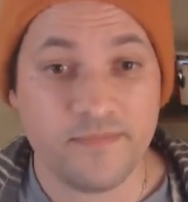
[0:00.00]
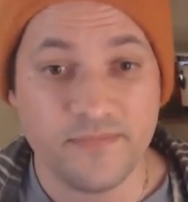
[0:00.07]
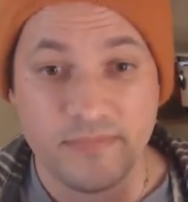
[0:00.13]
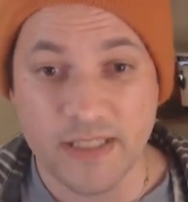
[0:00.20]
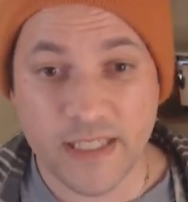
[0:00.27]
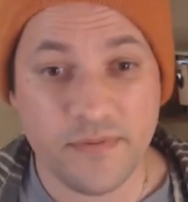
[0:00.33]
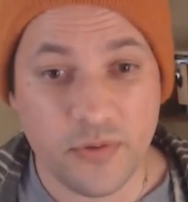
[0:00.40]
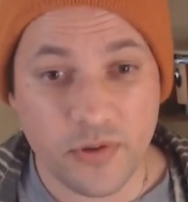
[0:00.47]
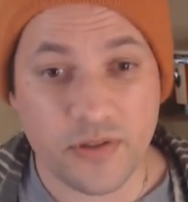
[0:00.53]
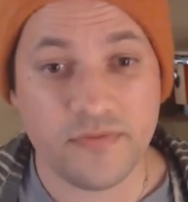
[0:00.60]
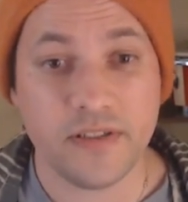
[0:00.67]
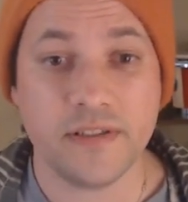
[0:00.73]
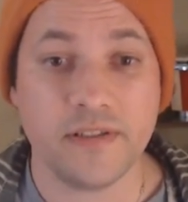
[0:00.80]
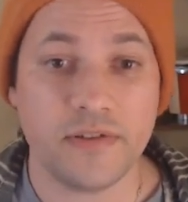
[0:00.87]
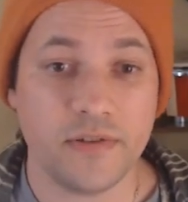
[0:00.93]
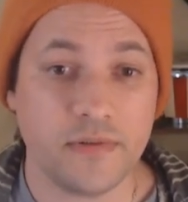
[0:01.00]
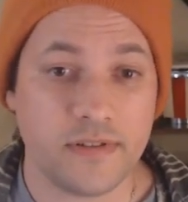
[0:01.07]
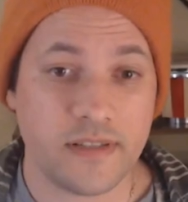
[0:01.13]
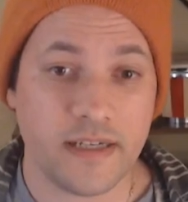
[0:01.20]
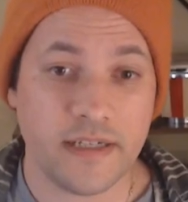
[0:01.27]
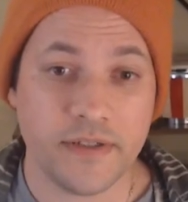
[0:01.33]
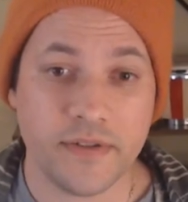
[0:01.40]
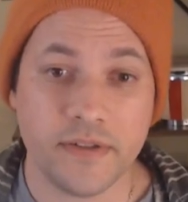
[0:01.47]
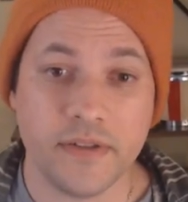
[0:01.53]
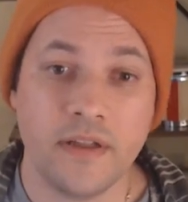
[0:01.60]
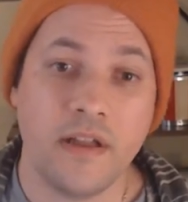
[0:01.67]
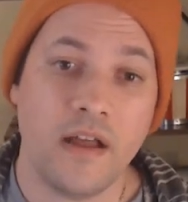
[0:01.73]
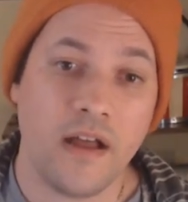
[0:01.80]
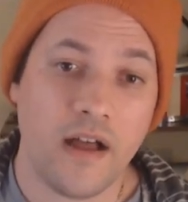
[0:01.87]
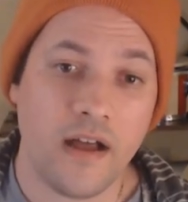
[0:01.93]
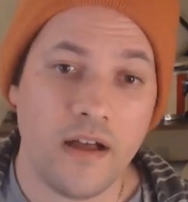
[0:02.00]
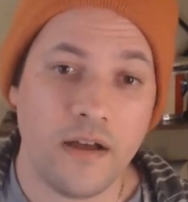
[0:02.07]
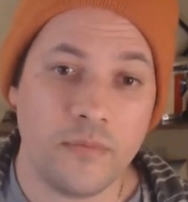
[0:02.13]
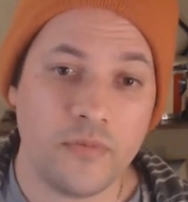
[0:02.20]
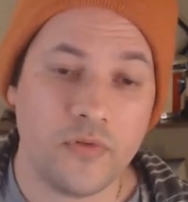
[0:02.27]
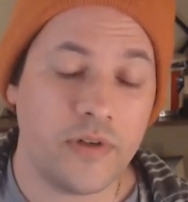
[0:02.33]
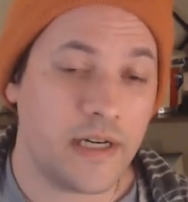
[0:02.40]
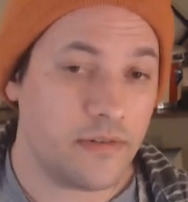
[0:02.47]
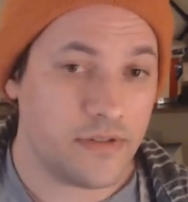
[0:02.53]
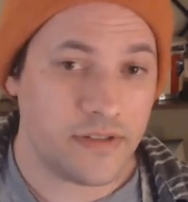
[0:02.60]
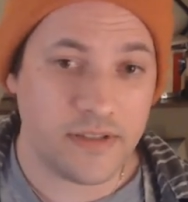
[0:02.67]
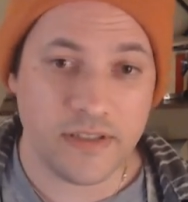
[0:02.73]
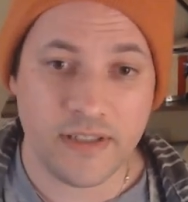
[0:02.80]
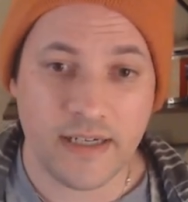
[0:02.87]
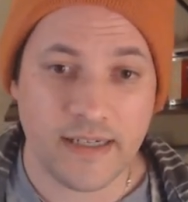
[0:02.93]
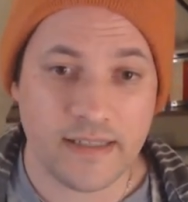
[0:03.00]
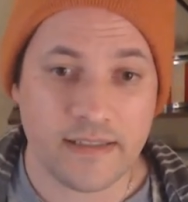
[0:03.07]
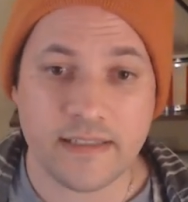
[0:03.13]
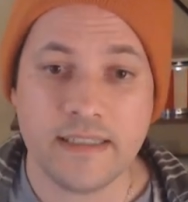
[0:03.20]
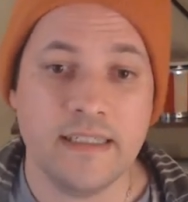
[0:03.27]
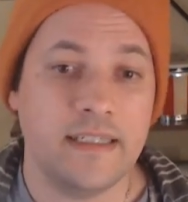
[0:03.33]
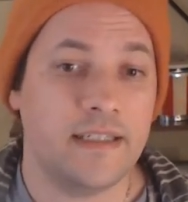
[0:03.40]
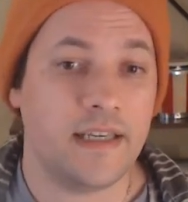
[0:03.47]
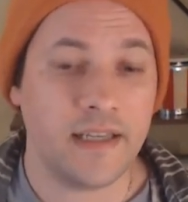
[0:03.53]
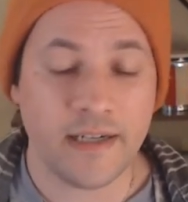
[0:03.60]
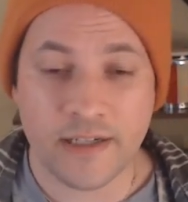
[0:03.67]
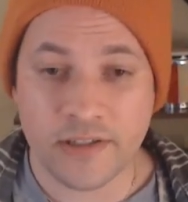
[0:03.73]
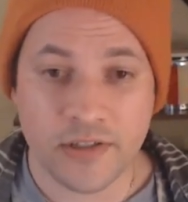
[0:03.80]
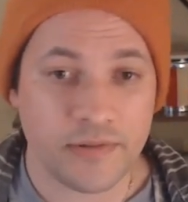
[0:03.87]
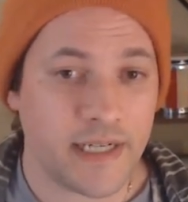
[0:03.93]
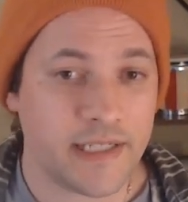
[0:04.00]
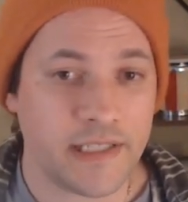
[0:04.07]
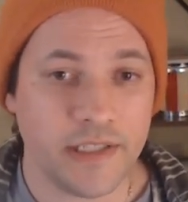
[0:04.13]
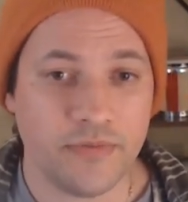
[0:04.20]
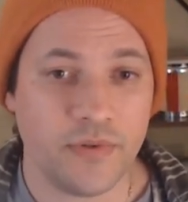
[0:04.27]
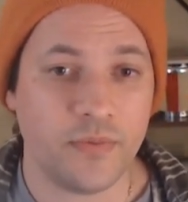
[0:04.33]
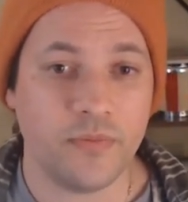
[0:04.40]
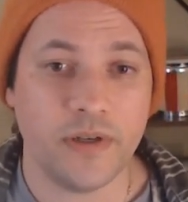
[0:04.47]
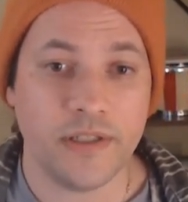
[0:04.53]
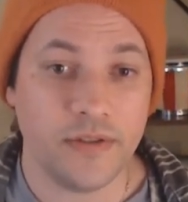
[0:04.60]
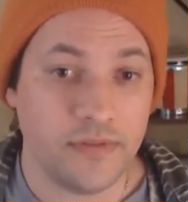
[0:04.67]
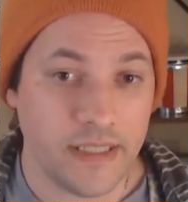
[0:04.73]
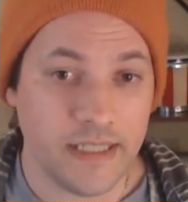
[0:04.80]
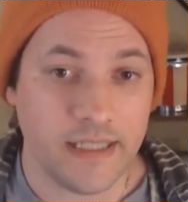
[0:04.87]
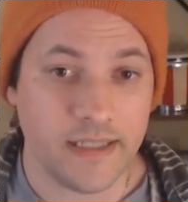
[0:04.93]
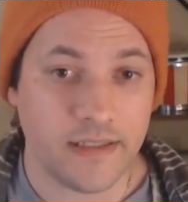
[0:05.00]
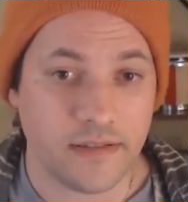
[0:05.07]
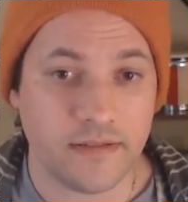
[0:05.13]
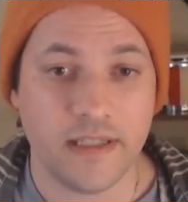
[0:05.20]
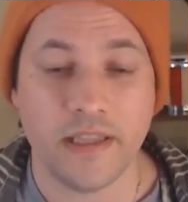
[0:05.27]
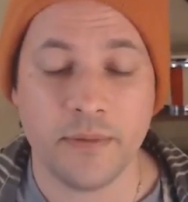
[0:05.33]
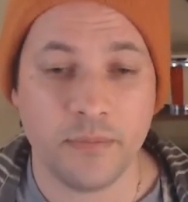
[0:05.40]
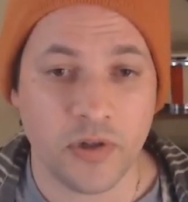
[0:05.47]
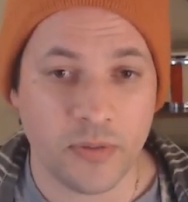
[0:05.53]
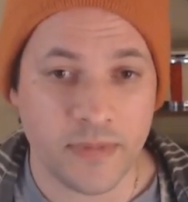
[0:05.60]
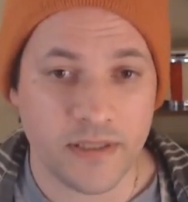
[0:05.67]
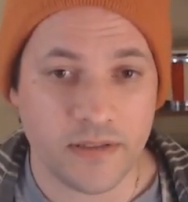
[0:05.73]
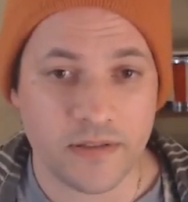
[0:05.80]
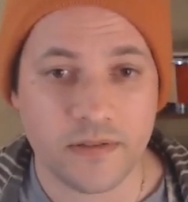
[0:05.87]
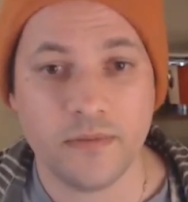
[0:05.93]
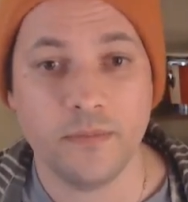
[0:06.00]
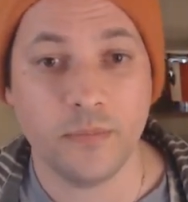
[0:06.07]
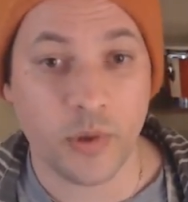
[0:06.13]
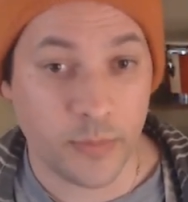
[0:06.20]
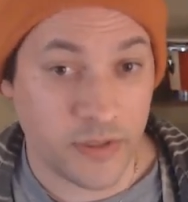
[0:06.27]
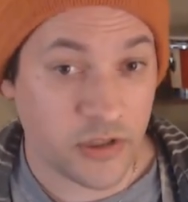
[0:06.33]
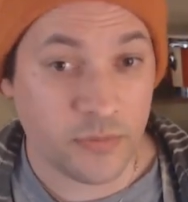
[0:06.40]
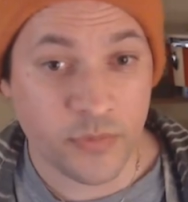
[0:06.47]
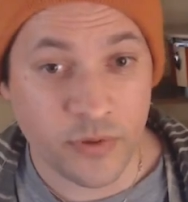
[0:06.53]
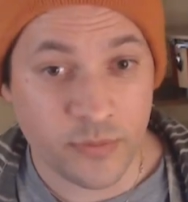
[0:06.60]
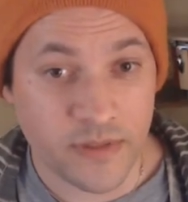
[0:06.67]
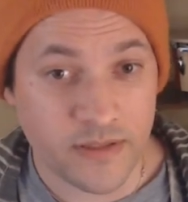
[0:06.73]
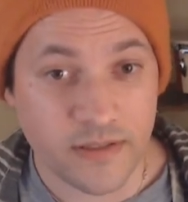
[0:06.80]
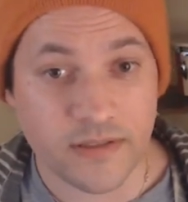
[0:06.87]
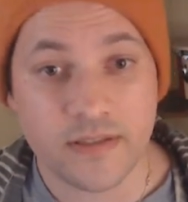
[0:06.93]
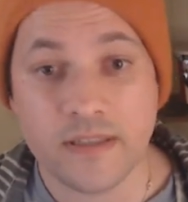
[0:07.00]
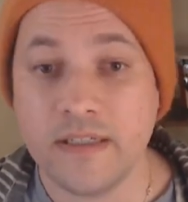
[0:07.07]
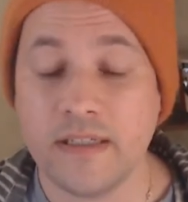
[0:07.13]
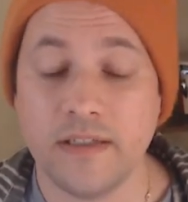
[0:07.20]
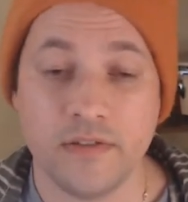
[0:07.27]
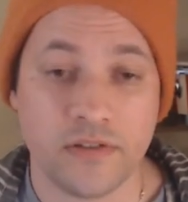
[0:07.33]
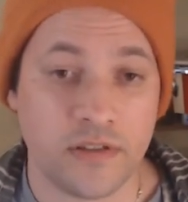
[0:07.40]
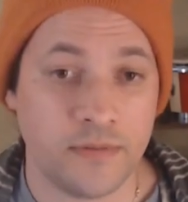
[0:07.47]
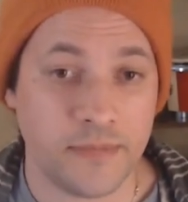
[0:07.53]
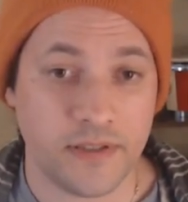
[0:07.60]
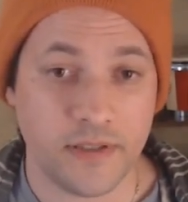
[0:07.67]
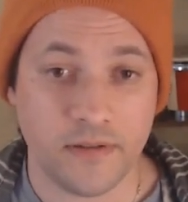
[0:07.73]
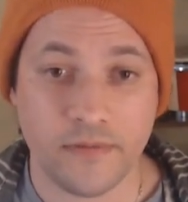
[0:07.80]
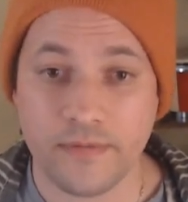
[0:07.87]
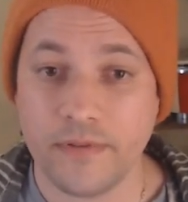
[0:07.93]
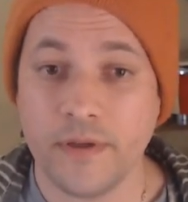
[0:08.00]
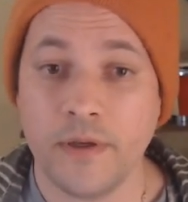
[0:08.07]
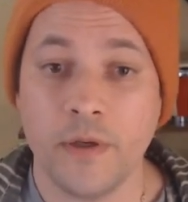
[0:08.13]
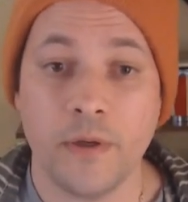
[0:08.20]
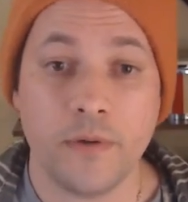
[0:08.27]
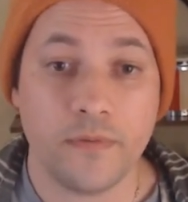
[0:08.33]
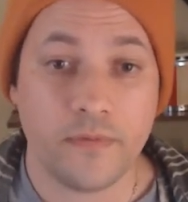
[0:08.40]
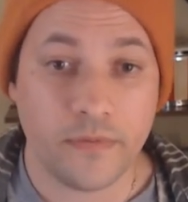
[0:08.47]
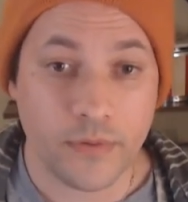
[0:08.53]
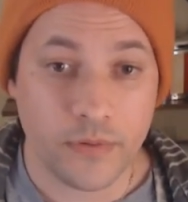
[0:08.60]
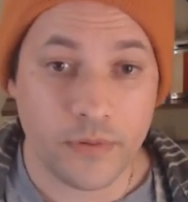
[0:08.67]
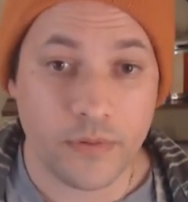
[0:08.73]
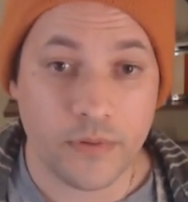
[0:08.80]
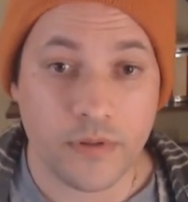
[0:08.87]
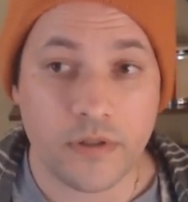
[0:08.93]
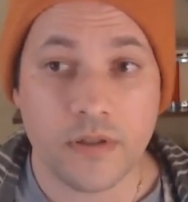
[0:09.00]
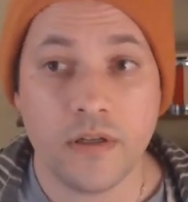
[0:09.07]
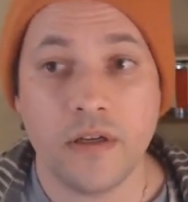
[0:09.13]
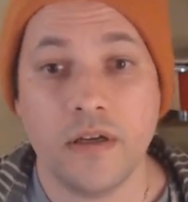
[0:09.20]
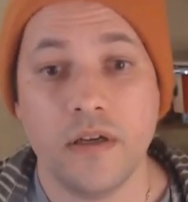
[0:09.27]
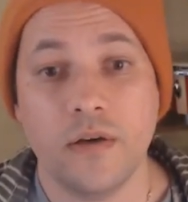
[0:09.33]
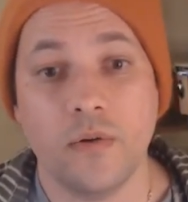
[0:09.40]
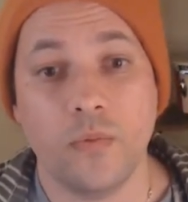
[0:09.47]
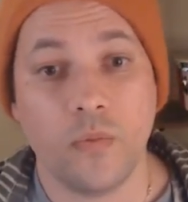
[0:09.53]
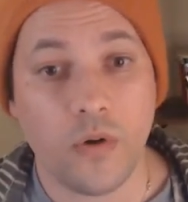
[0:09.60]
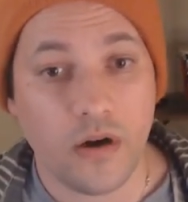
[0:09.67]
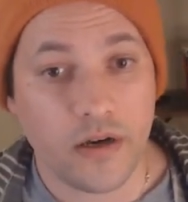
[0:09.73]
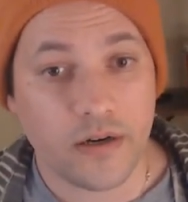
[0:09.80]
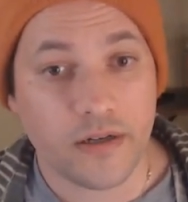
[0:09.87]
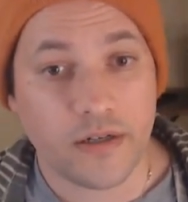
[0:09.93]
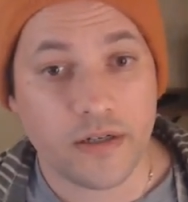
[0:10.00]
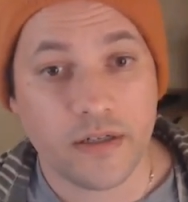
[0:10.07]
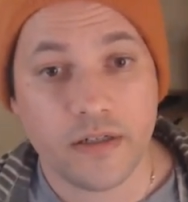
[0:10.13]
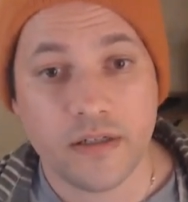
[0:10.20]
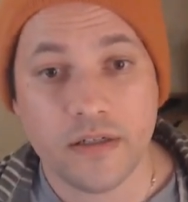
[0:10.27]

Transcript: if you are feeling suicidal, what I would suggest, connect directly with what you need in the moment, moment to moment, in terms of food, water,